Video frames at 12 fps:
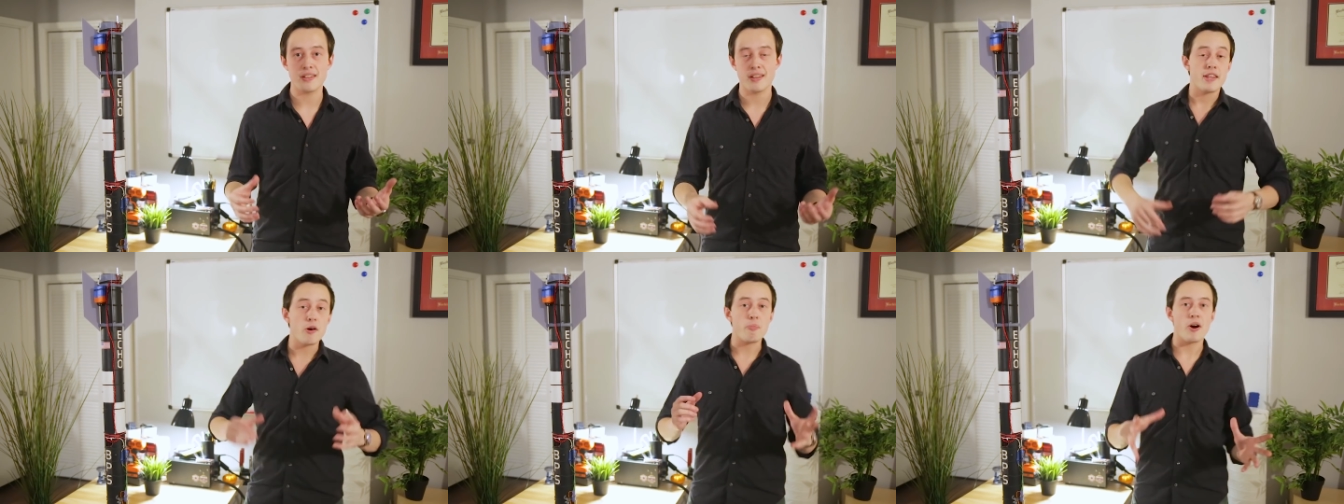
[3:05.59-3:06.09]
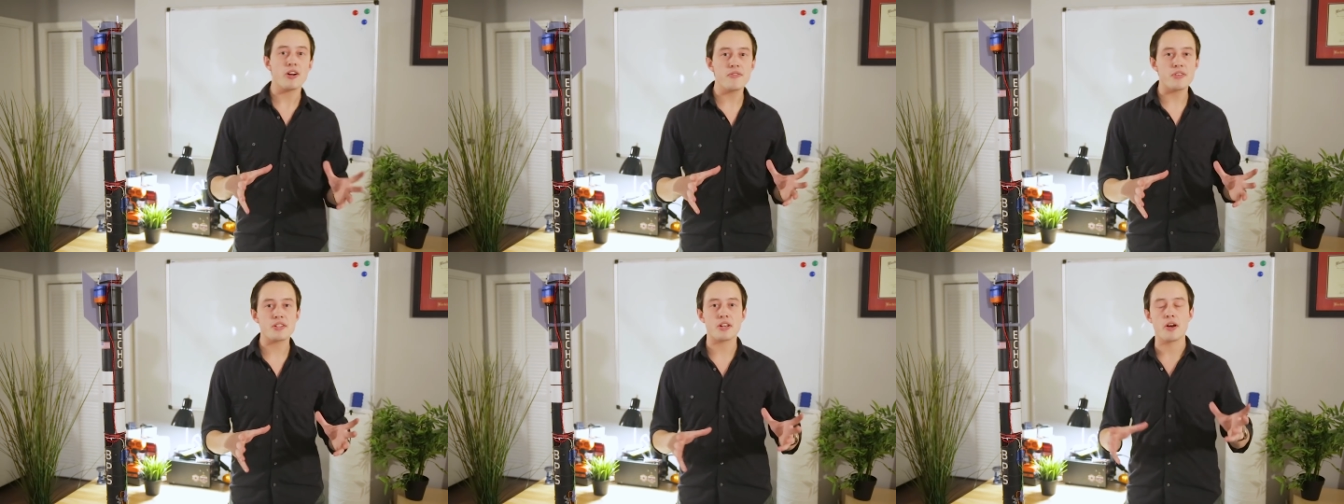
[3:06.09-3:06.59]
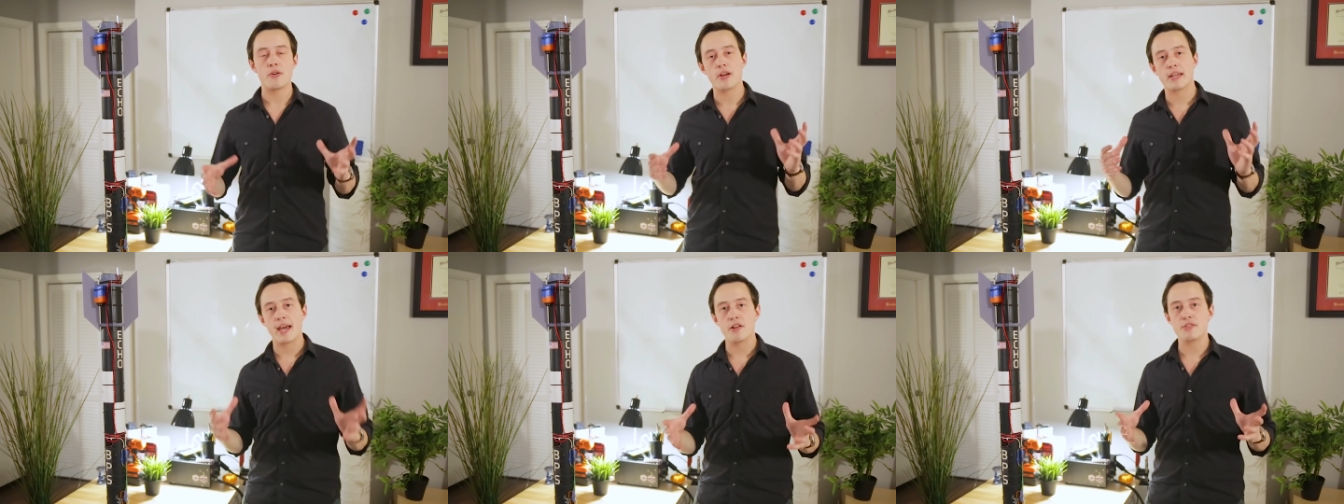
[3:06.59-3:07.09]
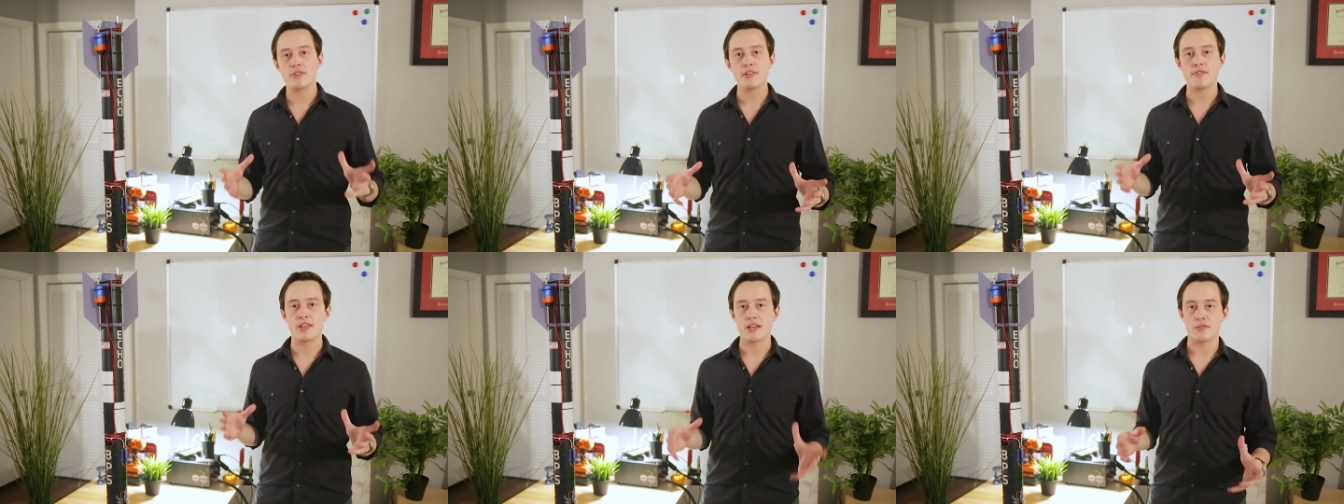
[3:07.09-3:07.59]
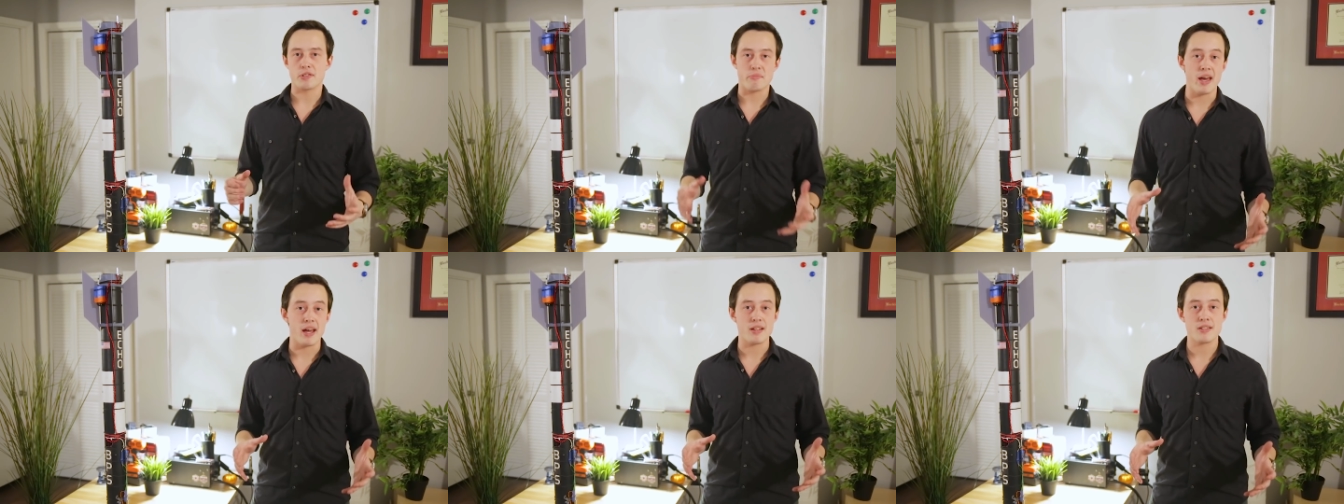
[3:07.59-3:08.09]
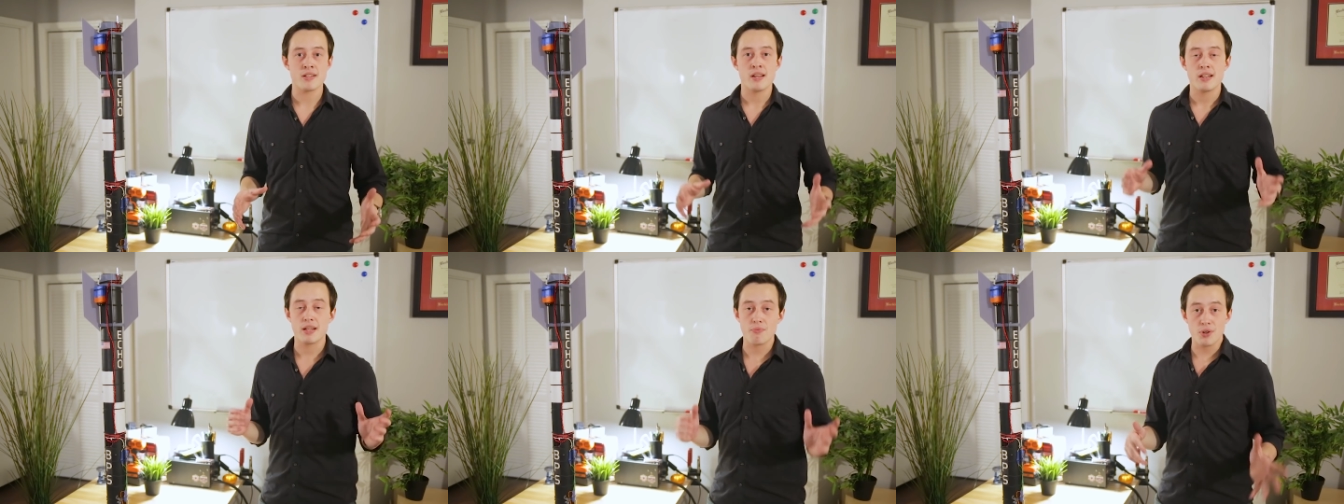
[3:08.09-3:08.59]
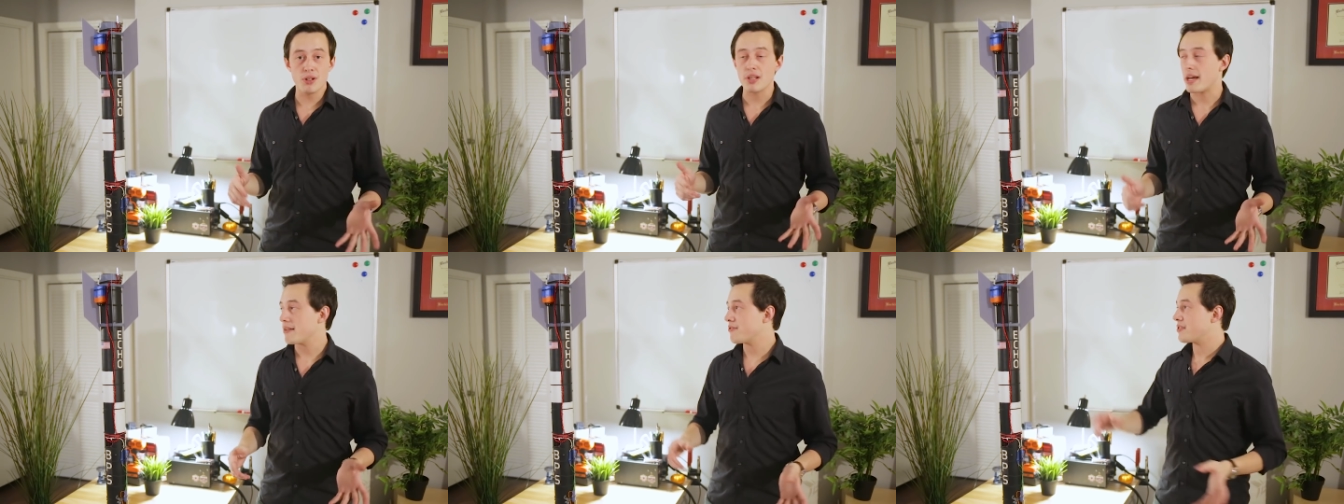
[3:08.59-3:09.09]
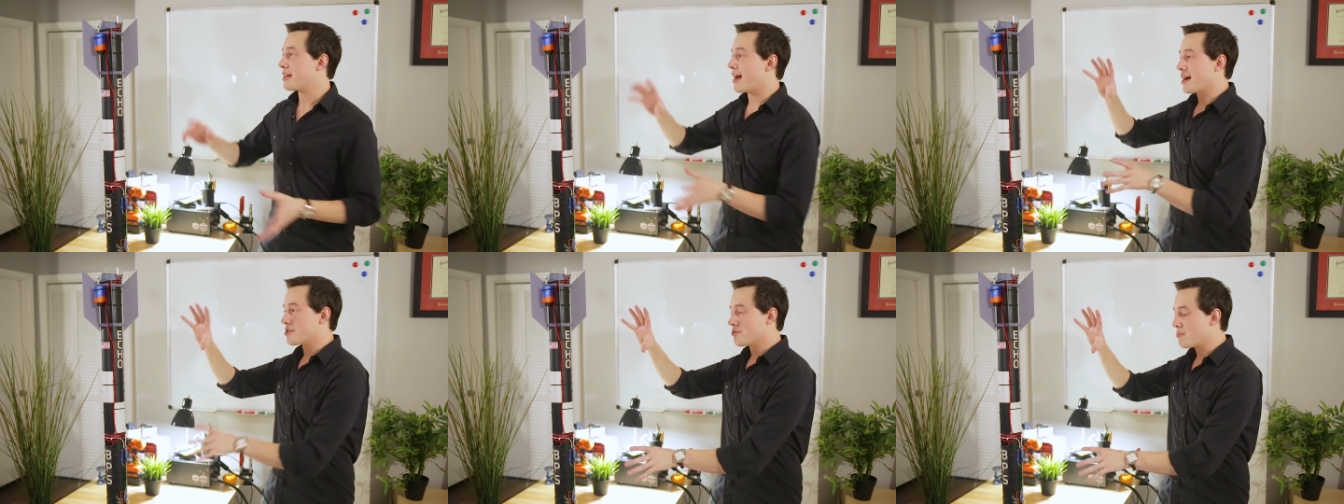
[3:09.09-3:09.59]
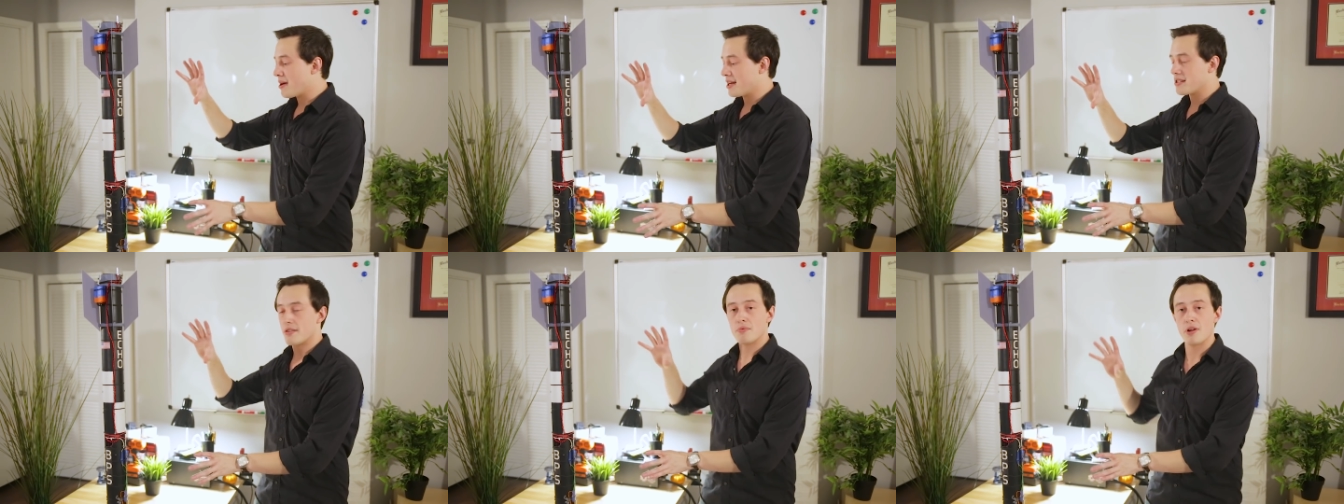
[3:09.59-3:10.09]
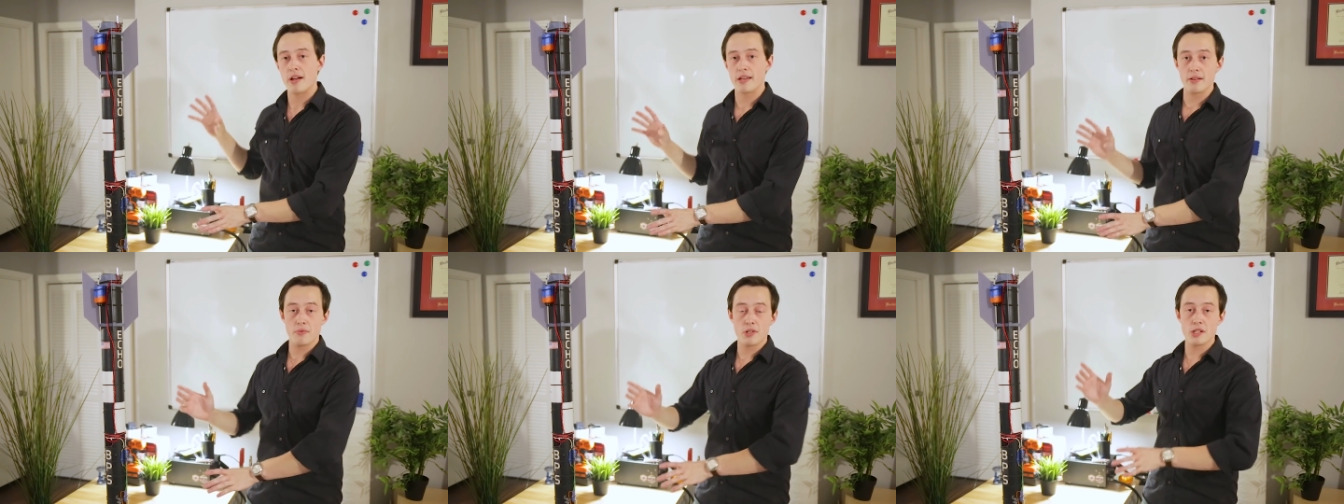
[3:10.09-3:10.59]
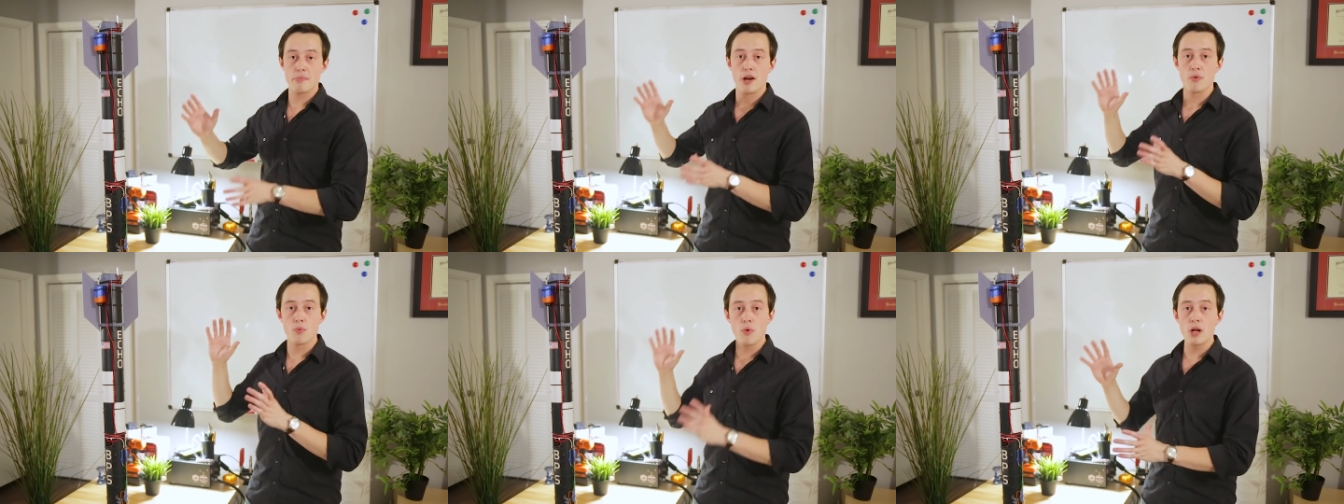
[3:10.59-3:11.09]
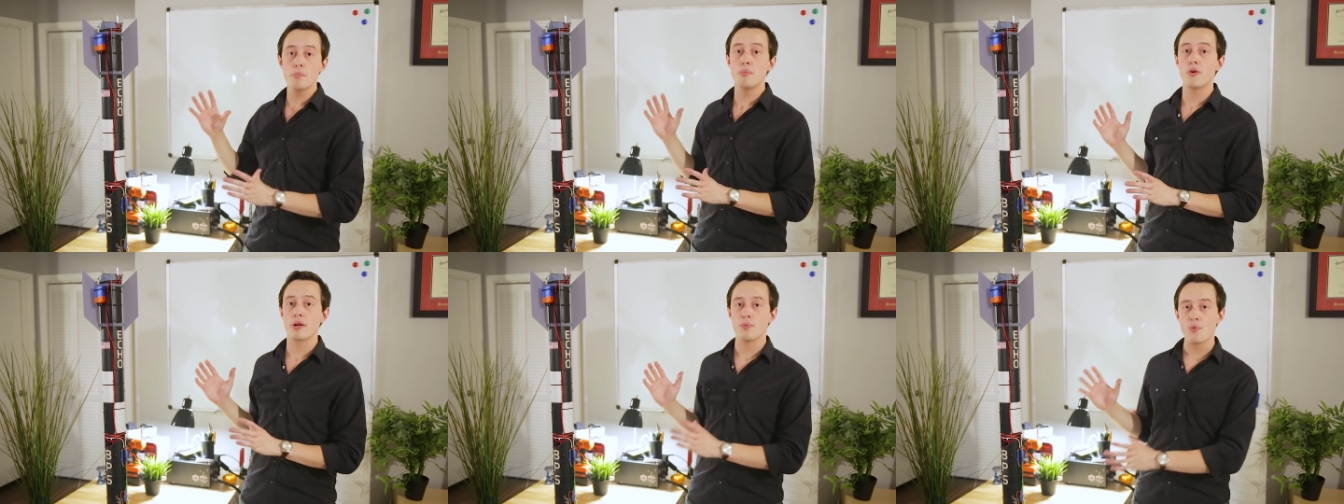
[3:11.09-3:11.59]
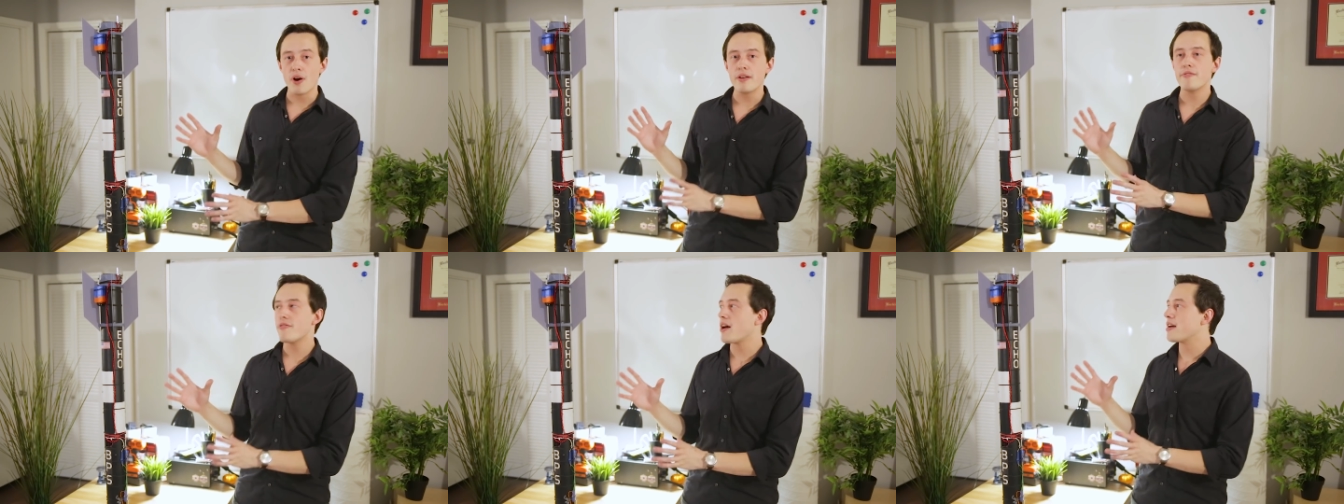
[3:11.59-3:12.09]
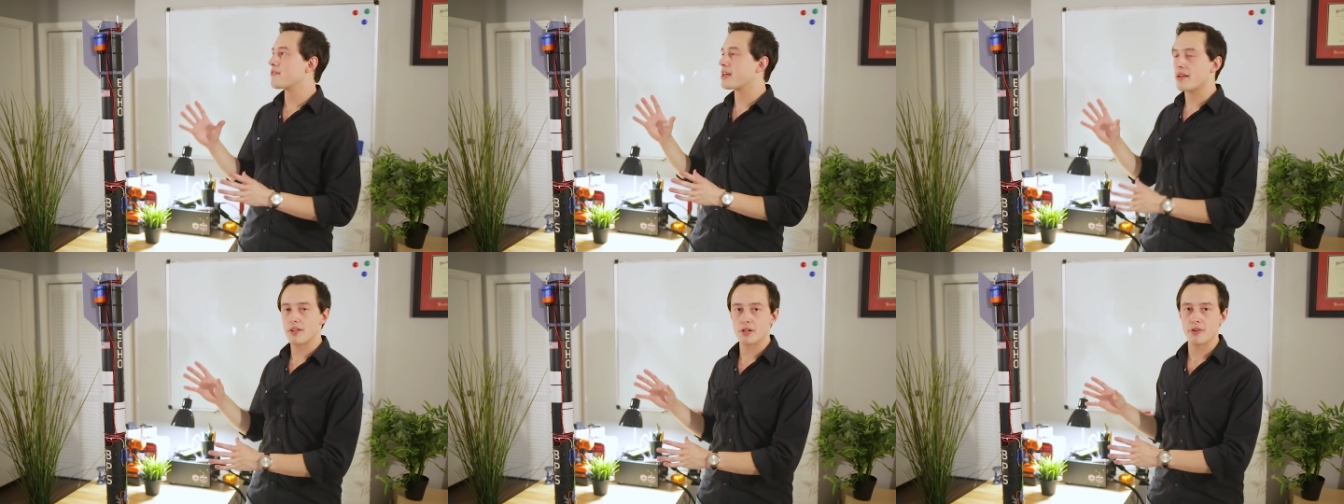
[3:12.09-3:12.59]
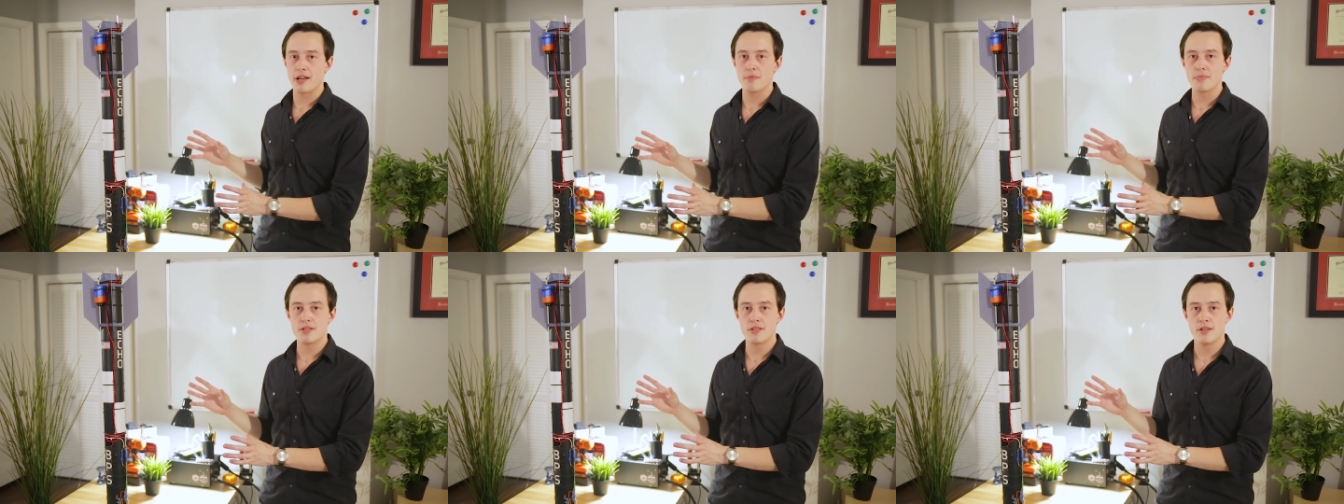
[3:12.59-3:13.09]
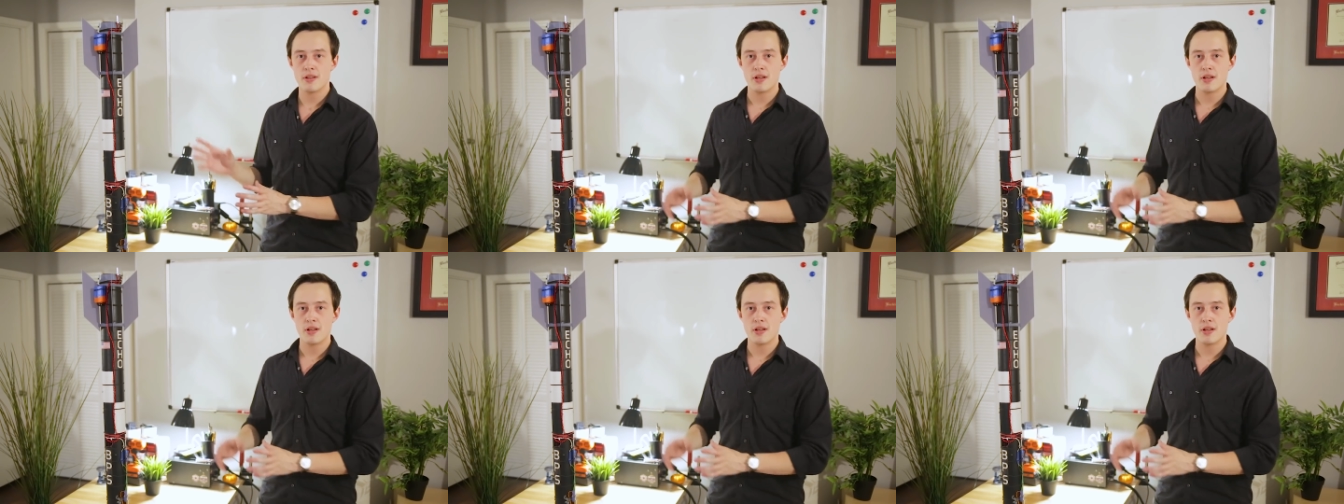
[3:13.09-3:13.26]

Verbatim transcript: Now part of this code accounts for the vehicle's mass. In real life, the actual mass of the rocket was about 1.15 kilograms.